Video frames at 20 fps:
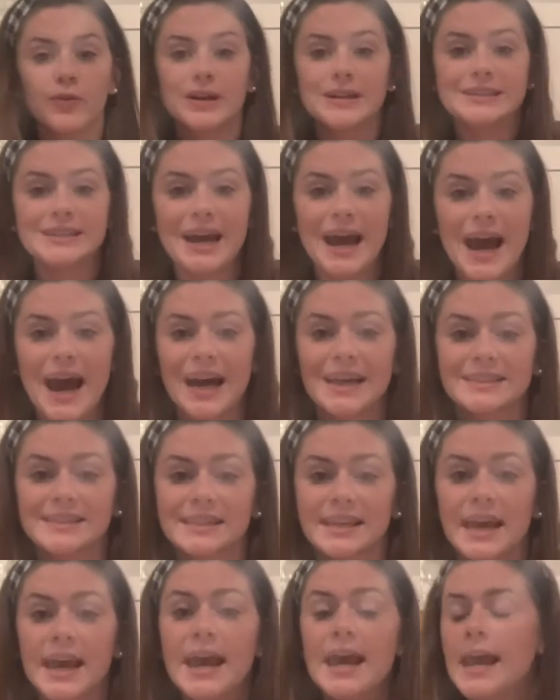to
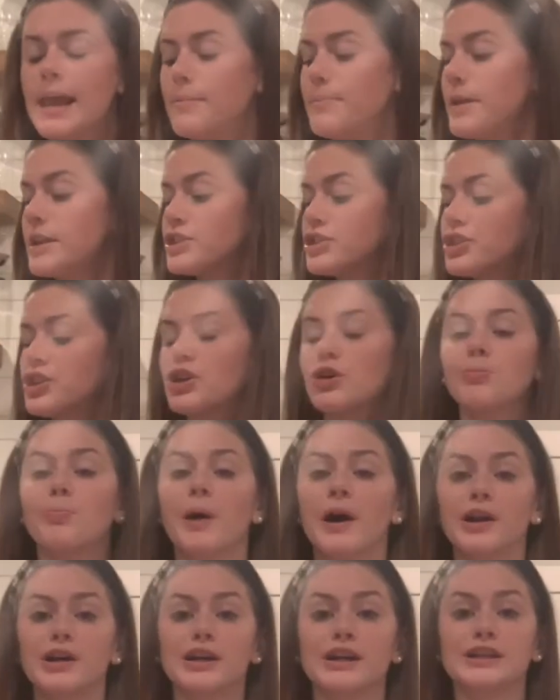ask. And make sure your
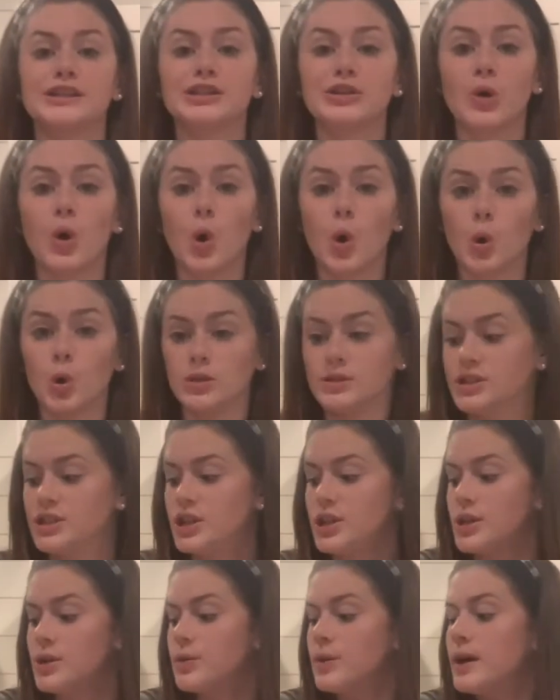butter is cold
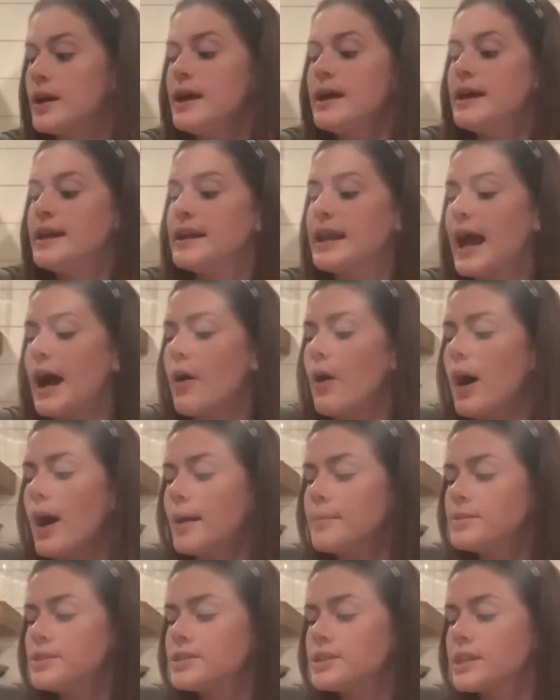too. Now
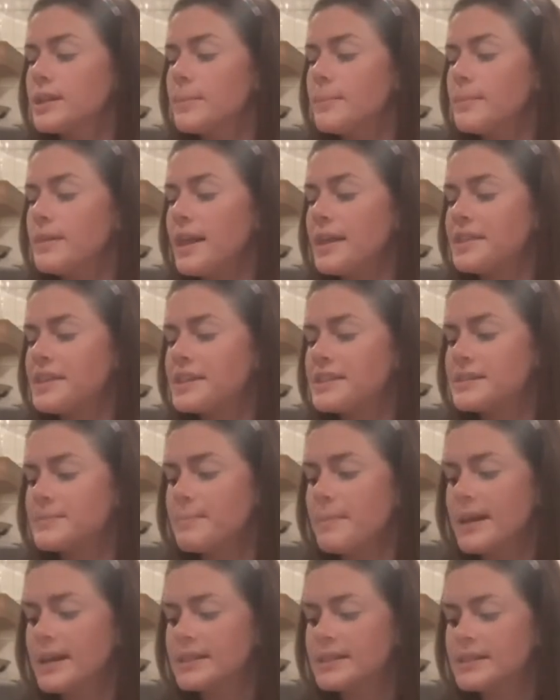I'm just gonna let this
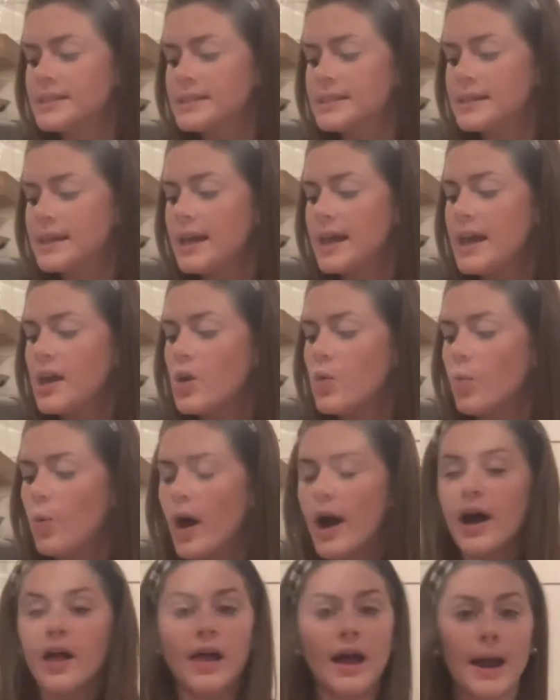mix
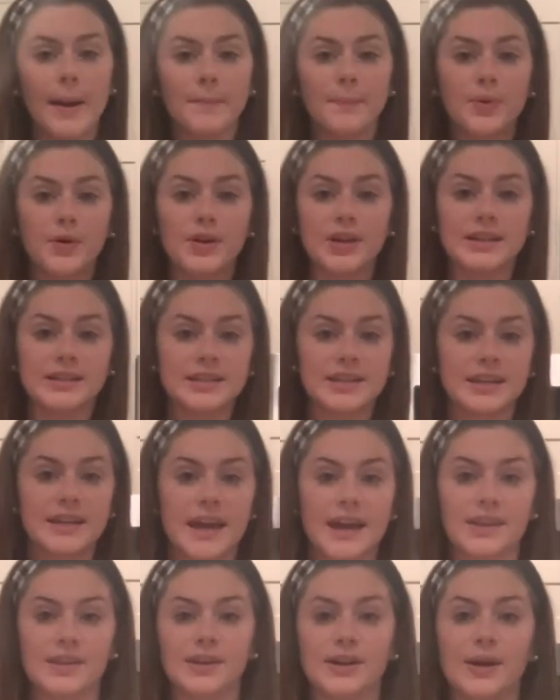while I'm putting
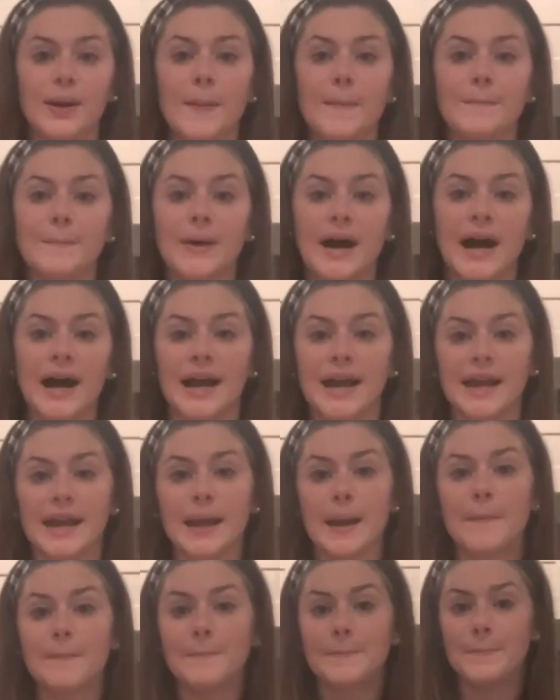together my
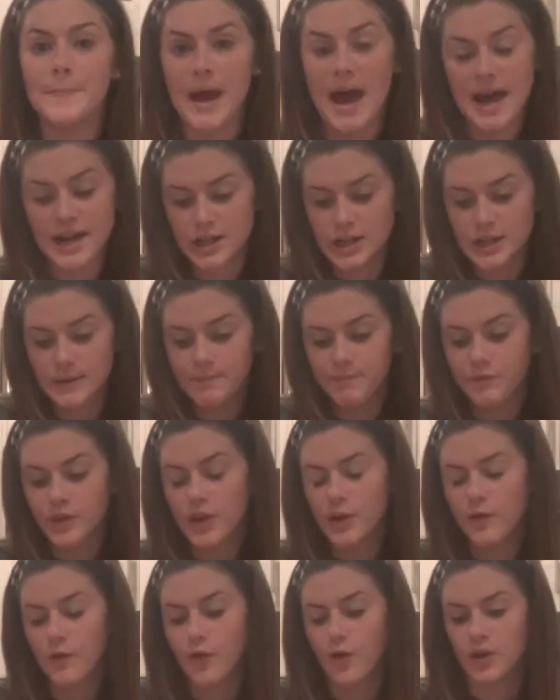batter
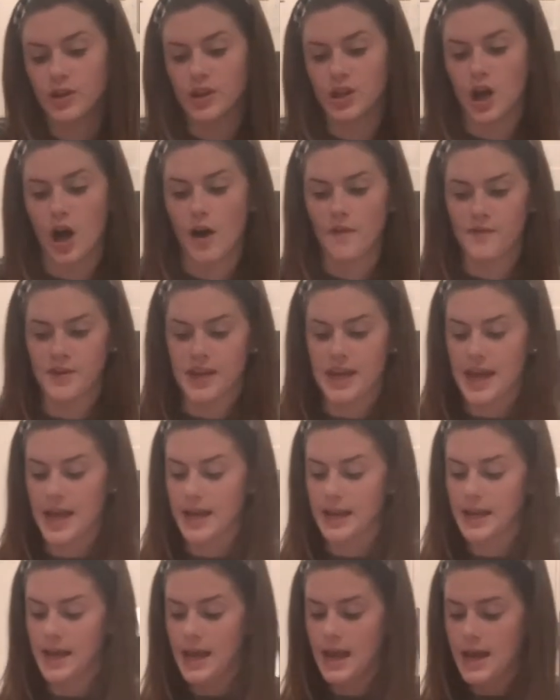for the coffee
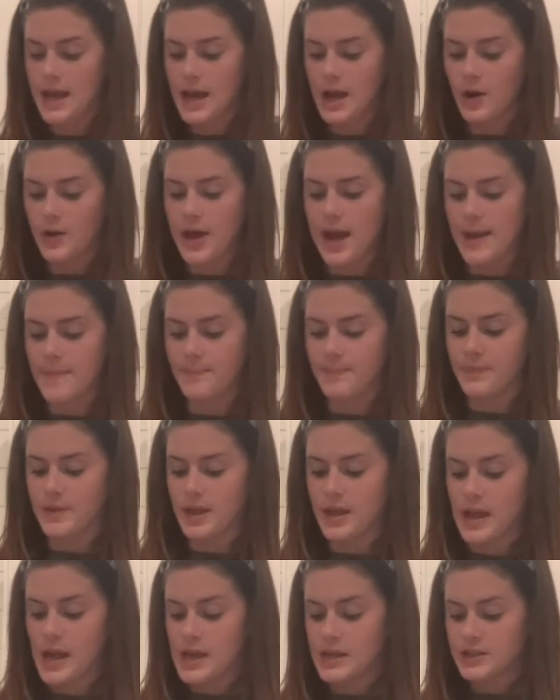cake. Okay.
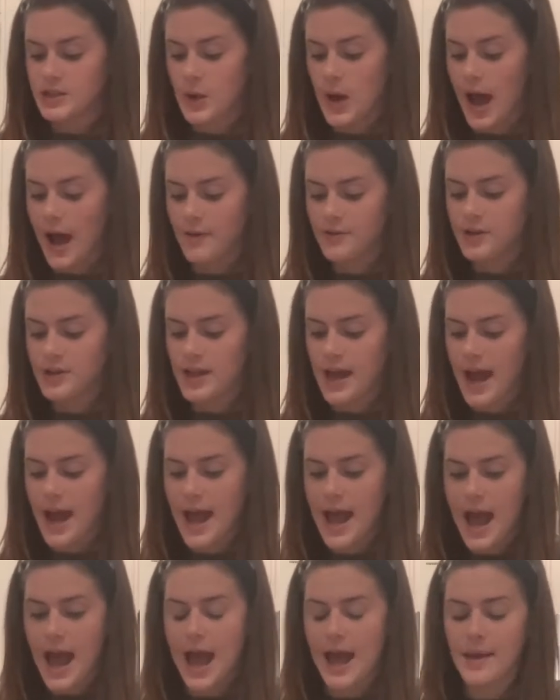So after that,
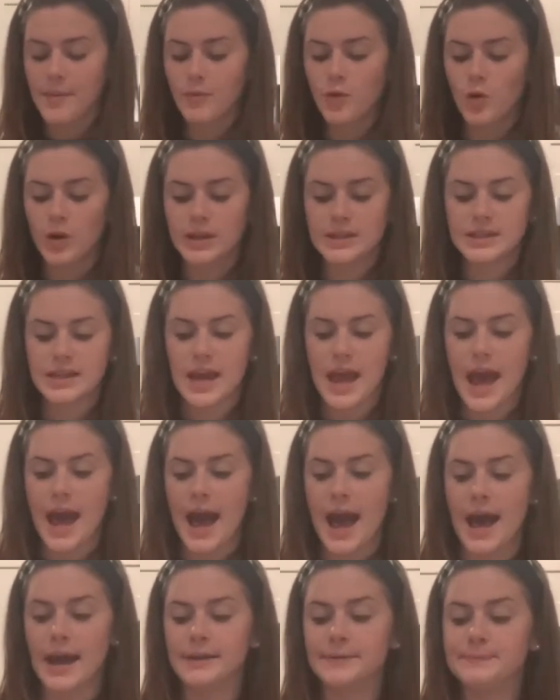I'm going to add